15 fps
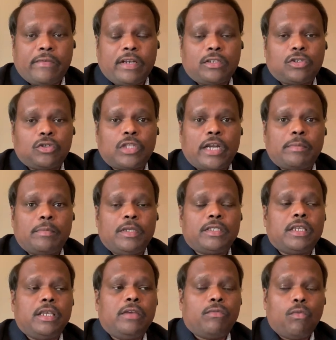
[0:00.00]
So that means
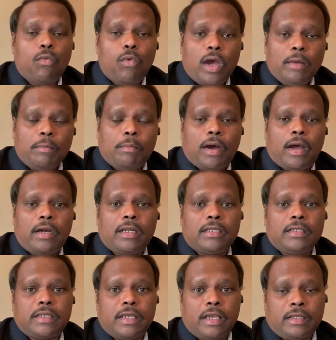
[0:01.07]
if one part
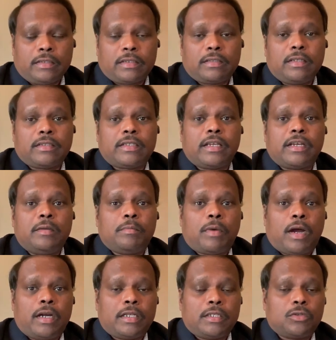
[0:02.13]
is x, the second
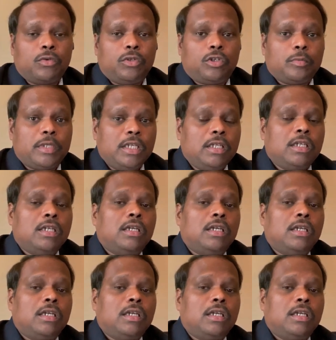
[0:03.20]
part is going to be